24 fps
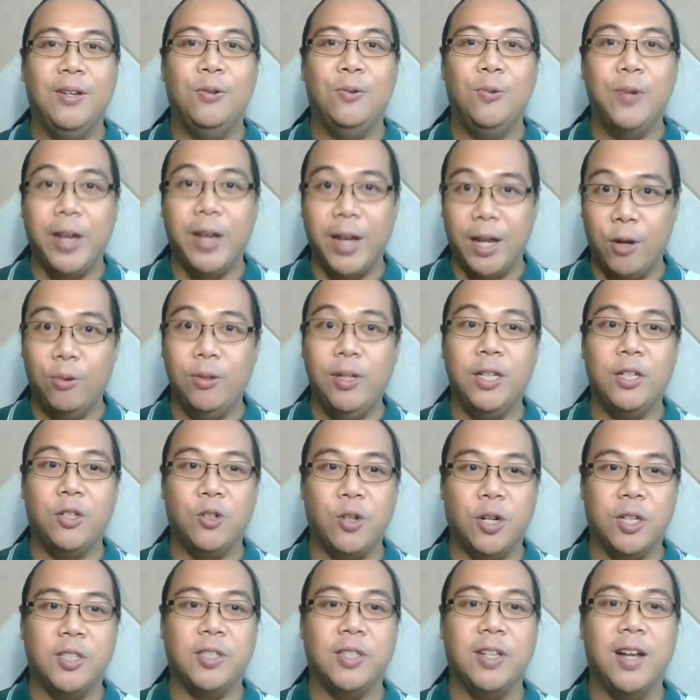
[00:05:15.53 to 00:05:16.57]
we can only
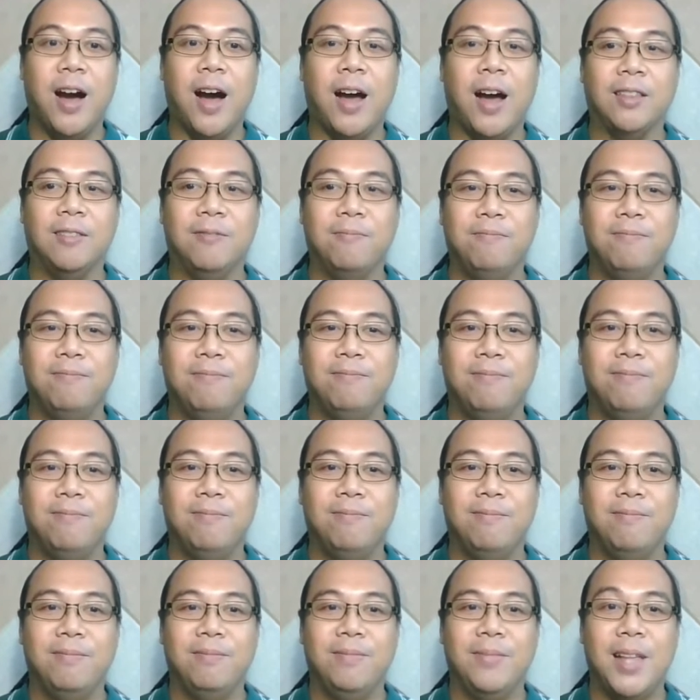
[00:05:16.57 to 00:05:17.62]
trust God
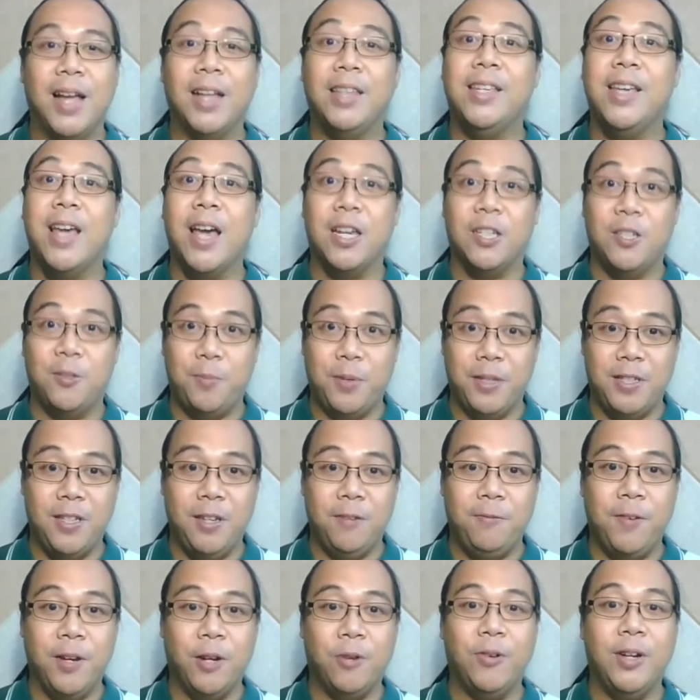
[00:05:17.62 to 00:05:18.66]
that He has
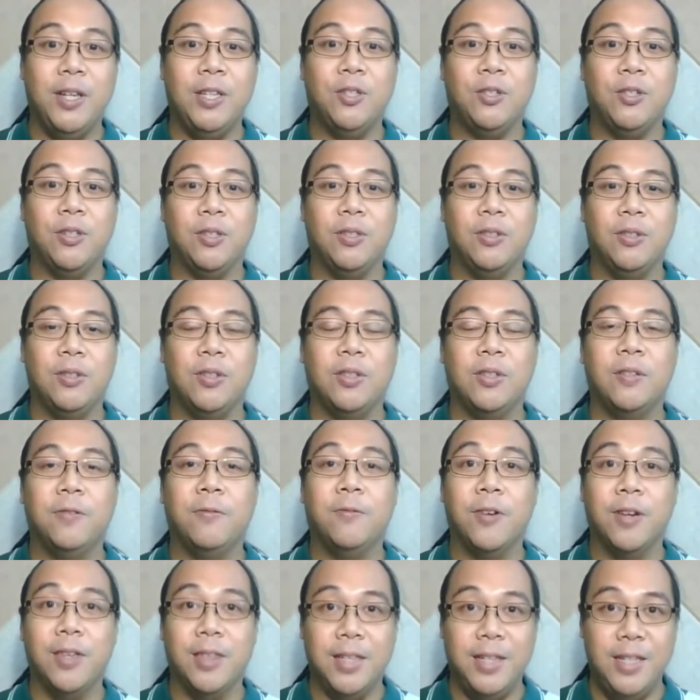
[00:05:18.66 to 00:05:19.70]
specific reasons
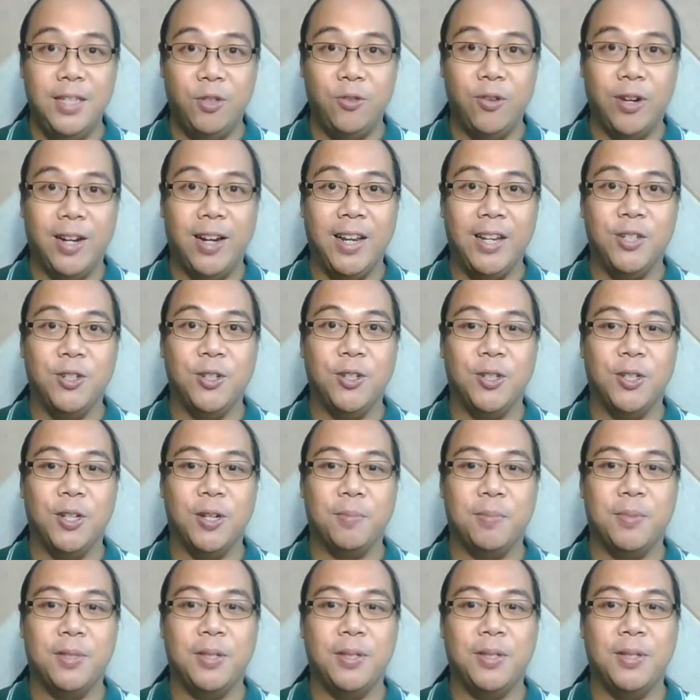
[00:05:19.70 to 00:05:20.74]
for these
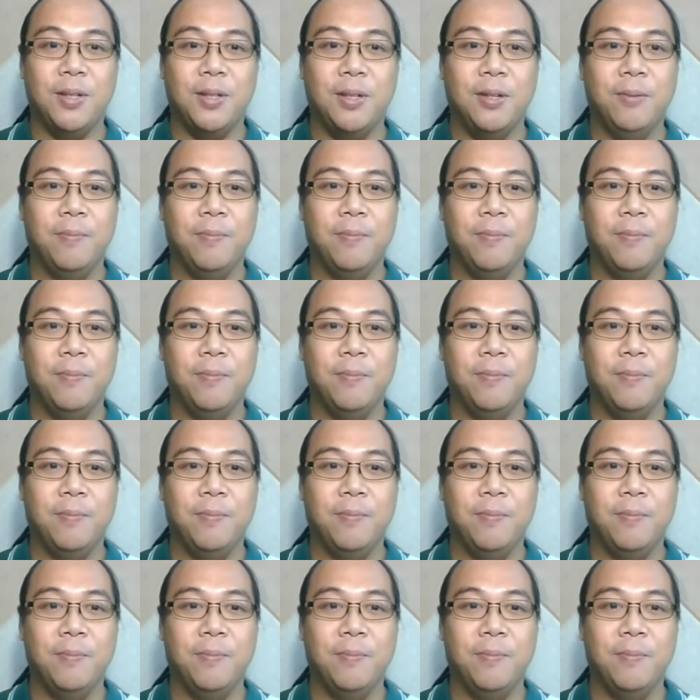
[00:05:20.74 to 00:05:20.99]
relationships